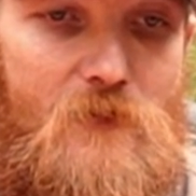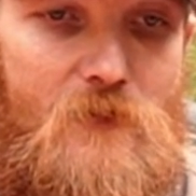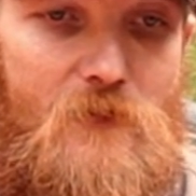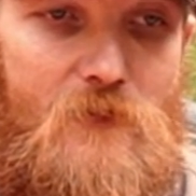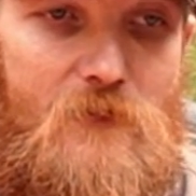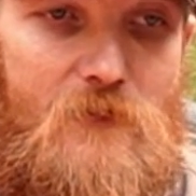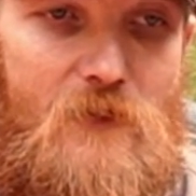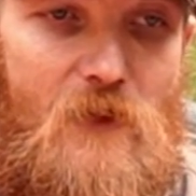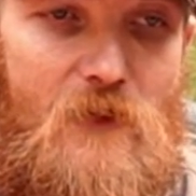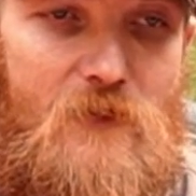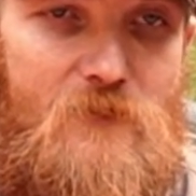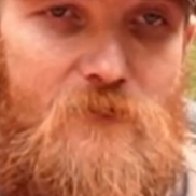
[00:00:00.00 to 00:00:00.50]

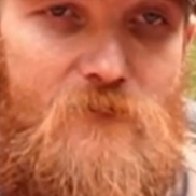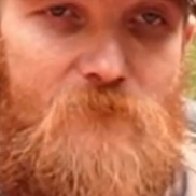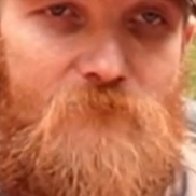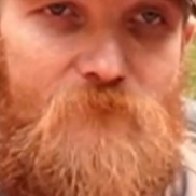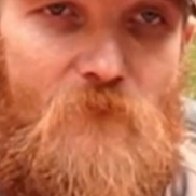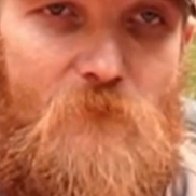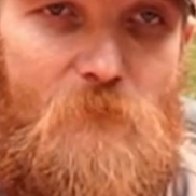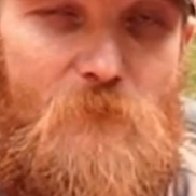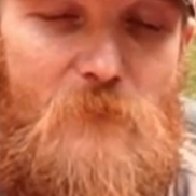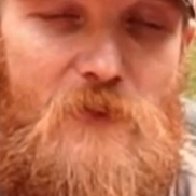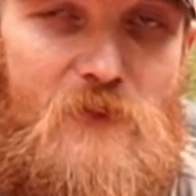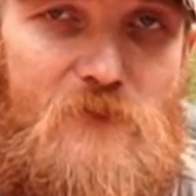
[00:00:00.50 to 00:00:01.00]
kind of
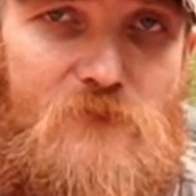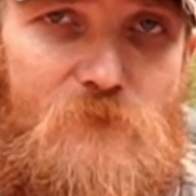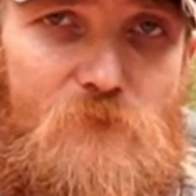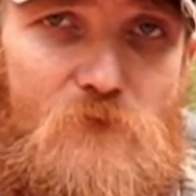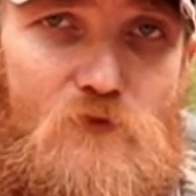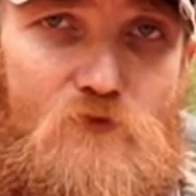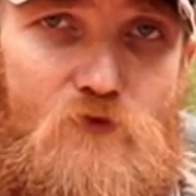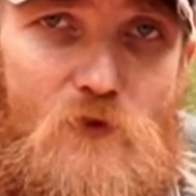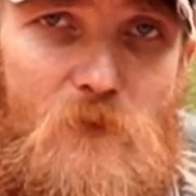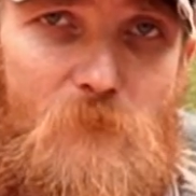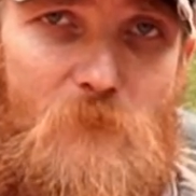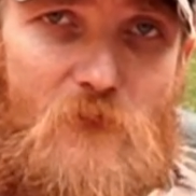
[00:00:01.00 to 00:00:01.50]
a mix
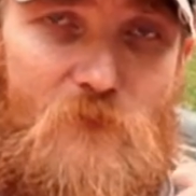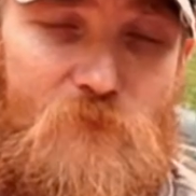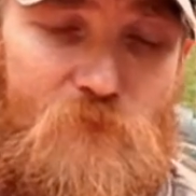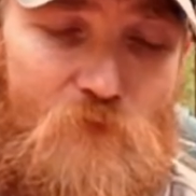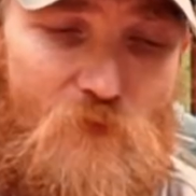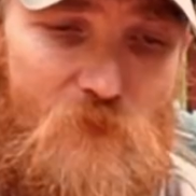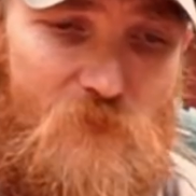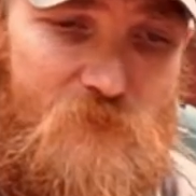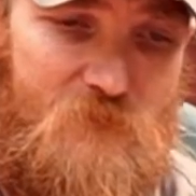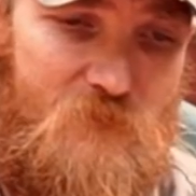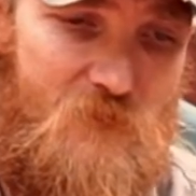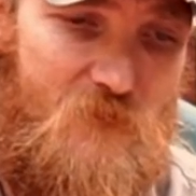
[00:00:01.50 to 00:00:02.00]
between my
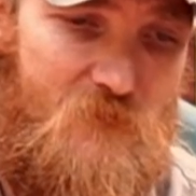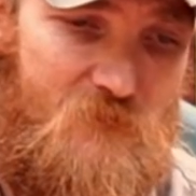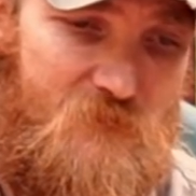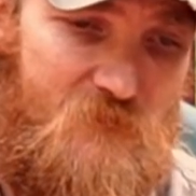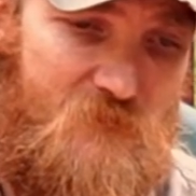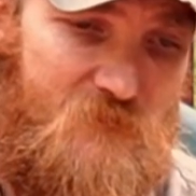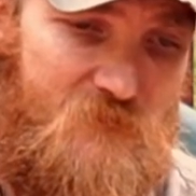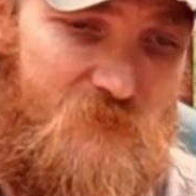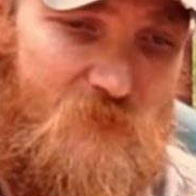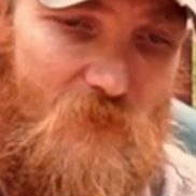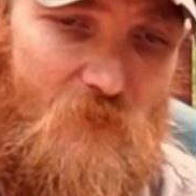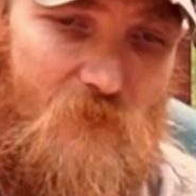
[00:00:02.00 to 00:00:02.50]

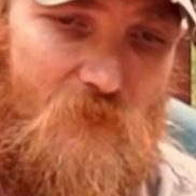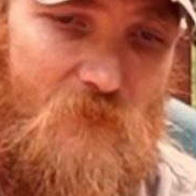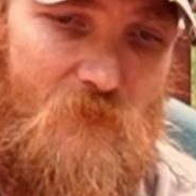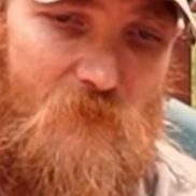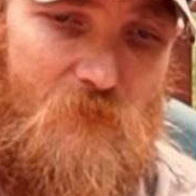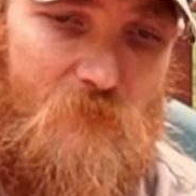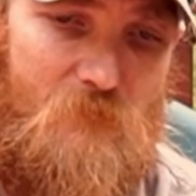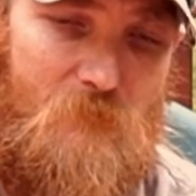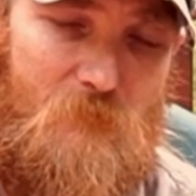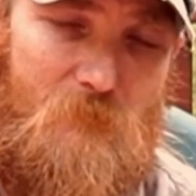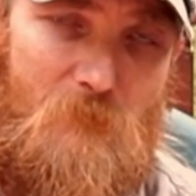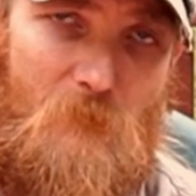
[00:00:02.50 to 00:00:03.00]
3-season setup